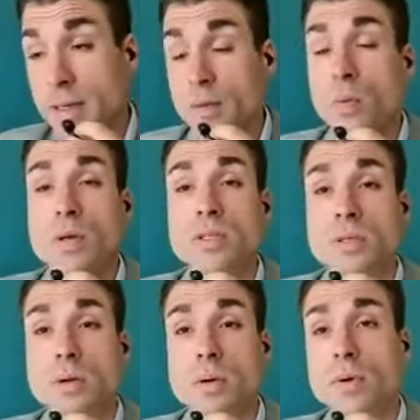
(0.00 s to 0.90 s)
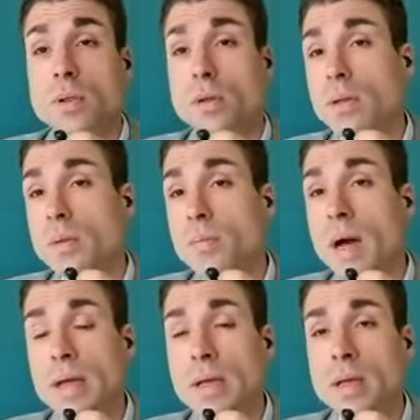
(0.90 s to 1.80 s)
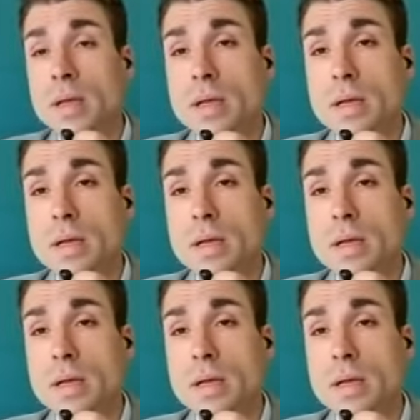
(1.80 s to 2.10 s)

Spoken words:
he was overloaded by